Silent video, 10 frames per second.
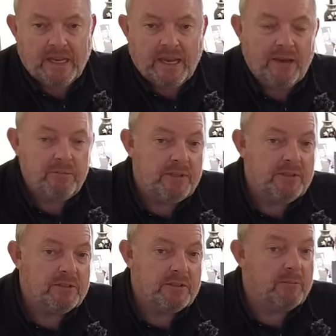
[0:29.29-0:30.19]
Um, but this
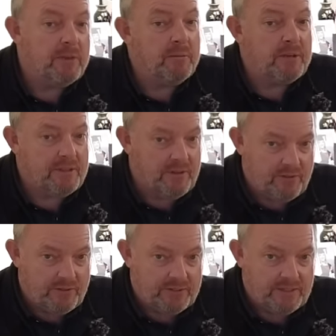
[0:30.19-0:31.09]
is something a bit
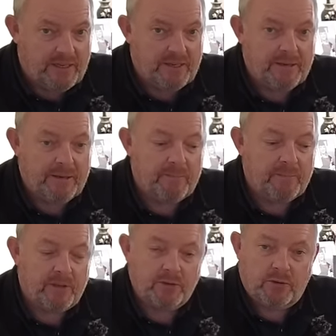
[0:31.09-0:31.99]
different. Um,
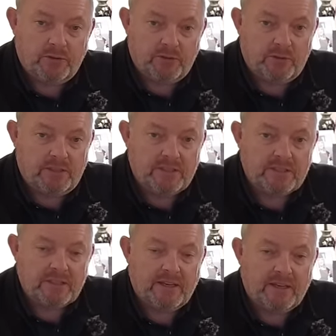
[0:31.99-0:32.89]
I thought I'd do
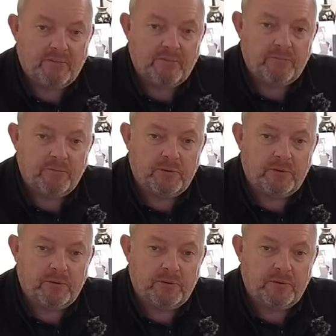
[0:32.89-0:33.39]
this um,